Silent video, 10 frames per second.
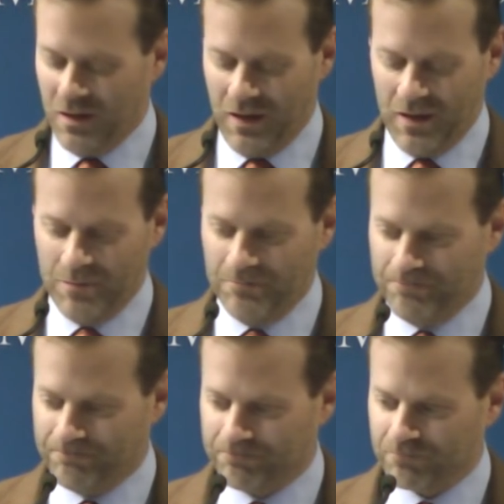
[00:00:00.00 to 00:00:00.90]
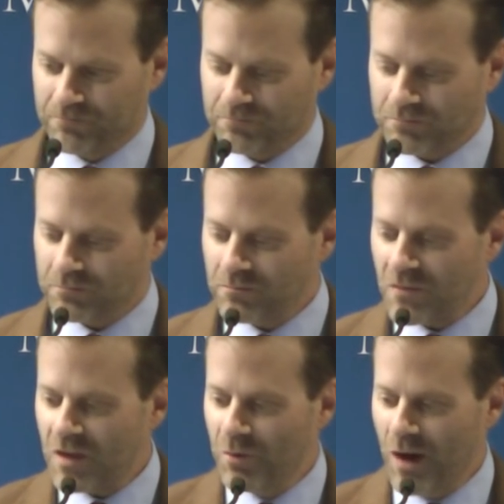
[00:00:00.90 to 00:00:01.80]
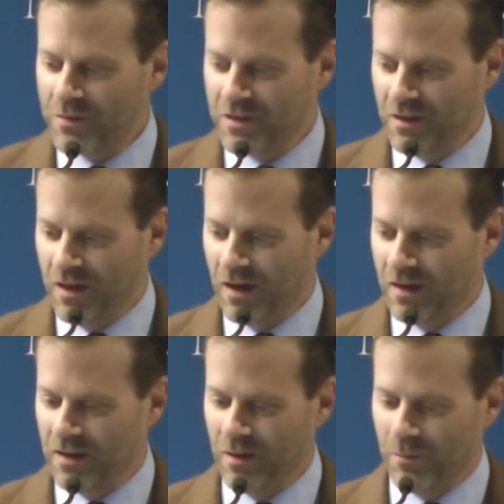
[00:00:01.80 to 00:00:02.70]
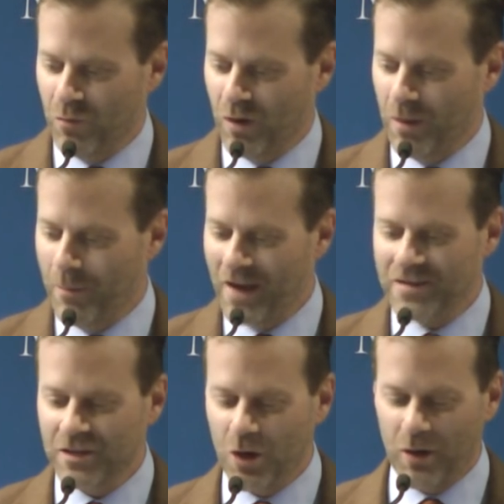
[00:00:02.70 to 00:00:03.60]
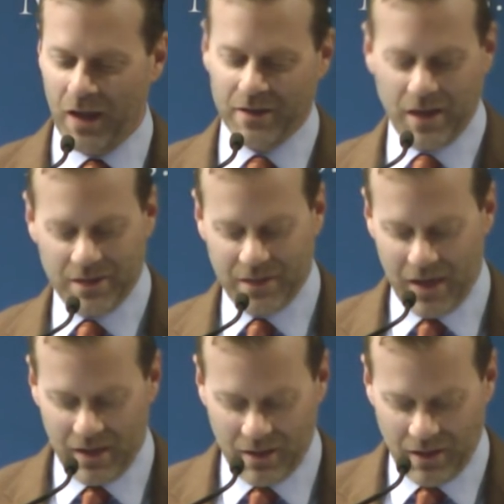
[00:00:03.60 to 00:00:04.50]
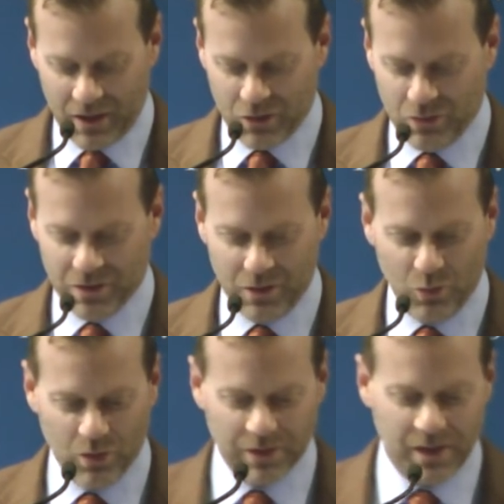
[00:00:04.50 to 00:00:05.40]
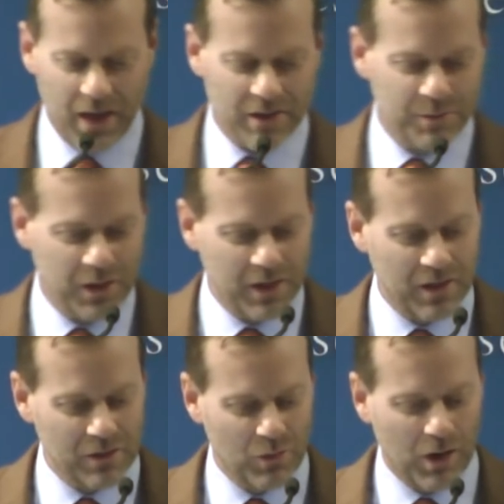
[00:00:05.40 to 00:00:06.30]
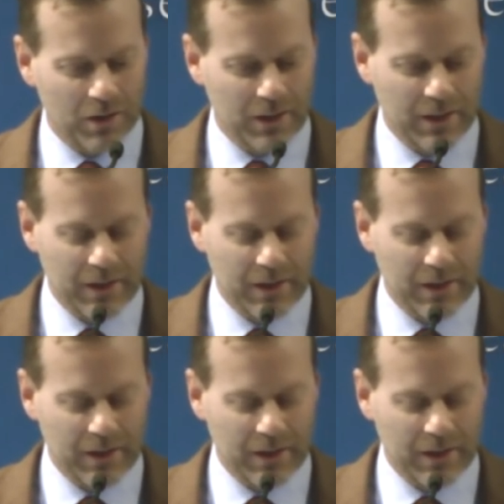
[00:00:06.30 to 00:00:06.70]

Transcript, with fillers: Um, perhaps the, uh, the, one of the best known anti state intellectuals in the world today, speaking as well.